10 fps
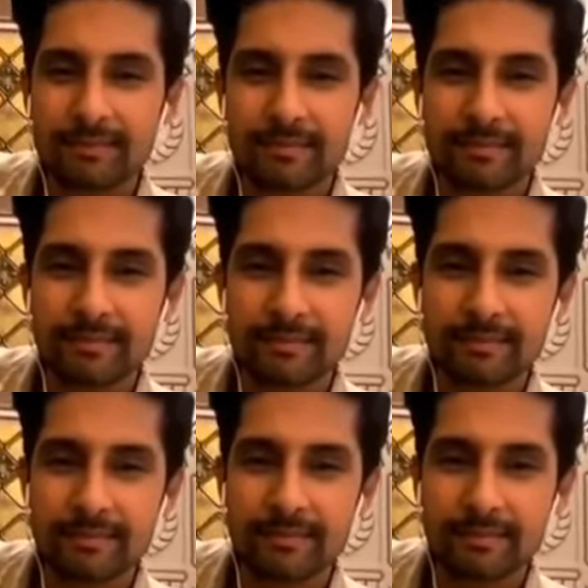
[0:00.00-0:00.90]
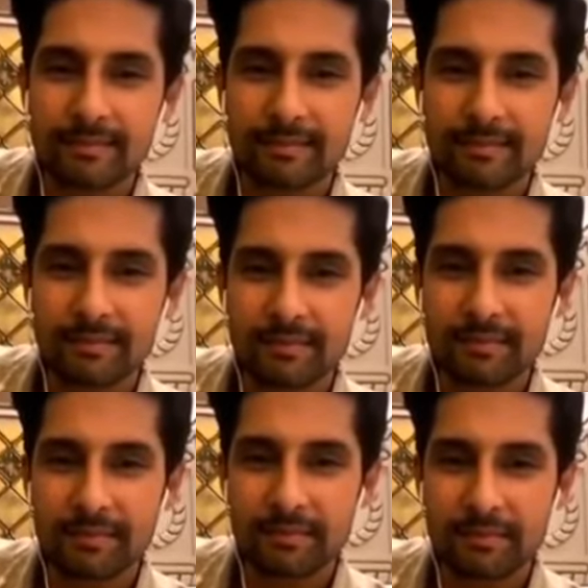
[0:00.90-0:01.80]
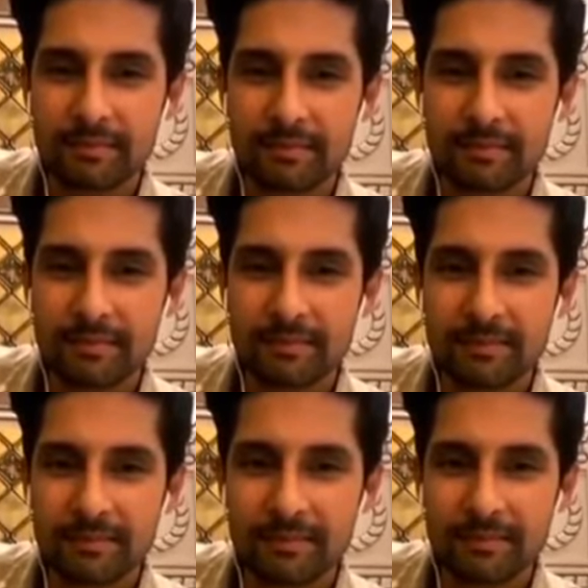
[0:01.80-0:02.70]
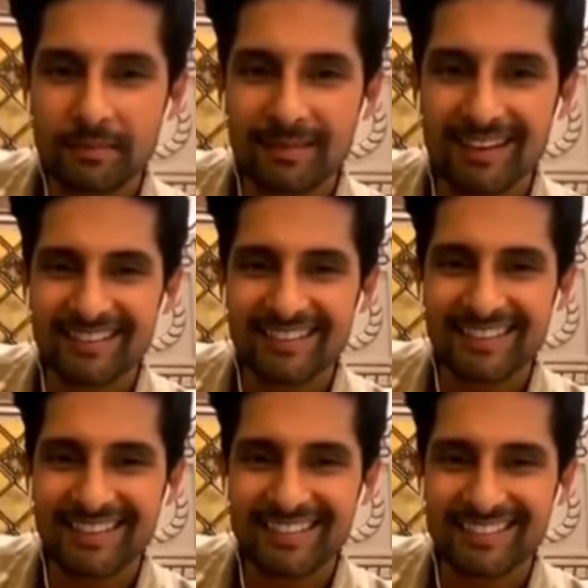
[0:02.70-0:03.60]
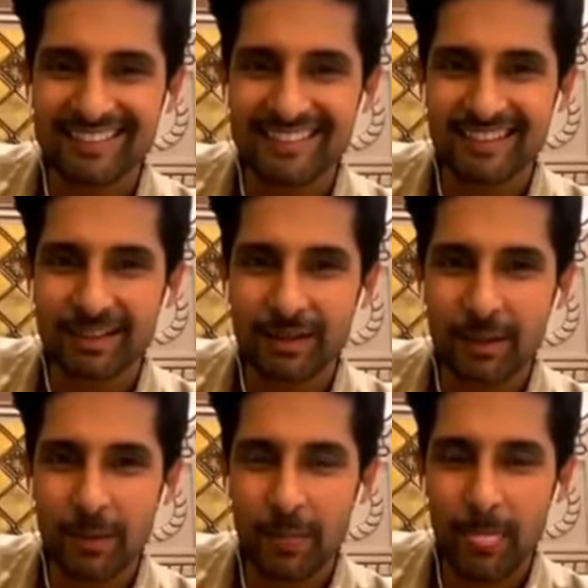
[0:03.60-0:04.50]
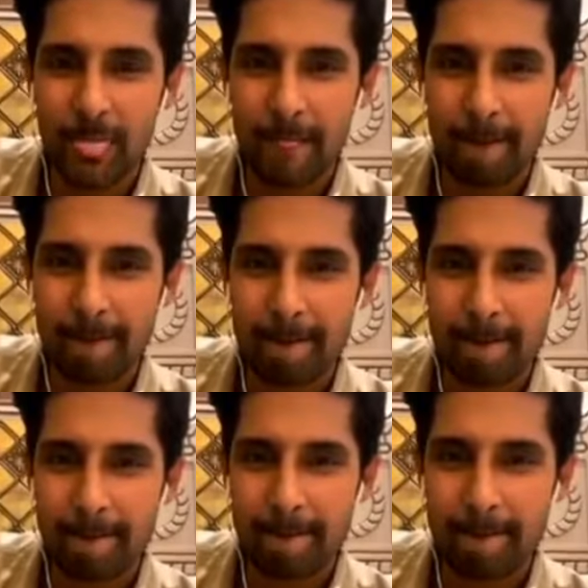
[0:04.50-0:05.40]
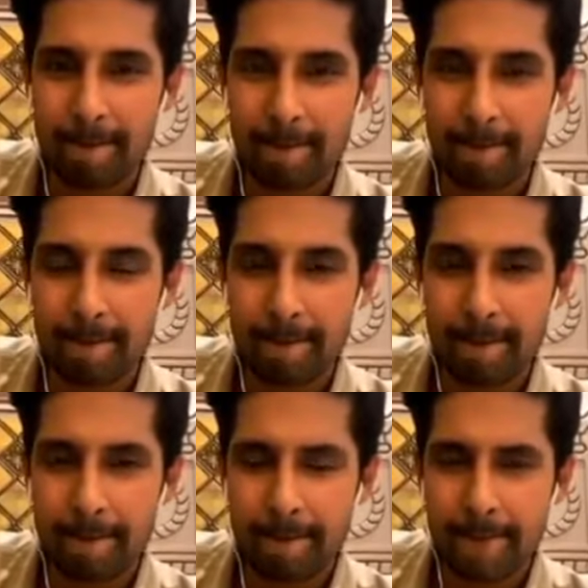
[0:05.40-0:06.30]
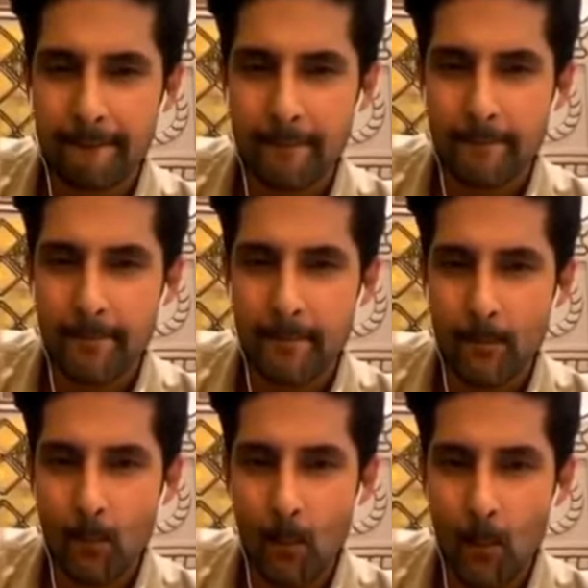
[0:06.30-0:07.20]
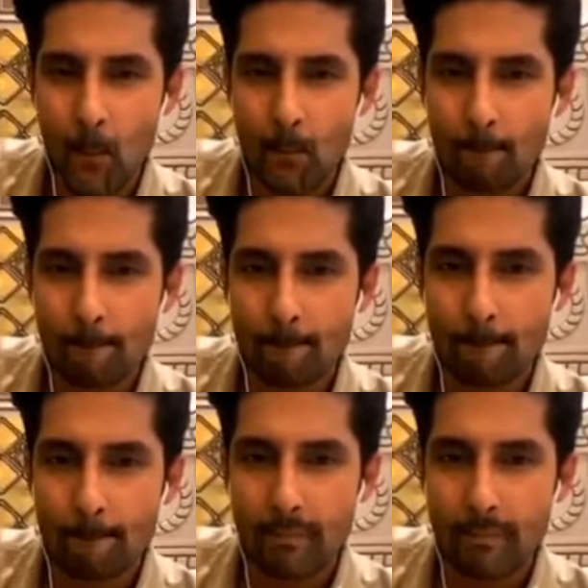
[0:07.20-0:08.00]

[no speech]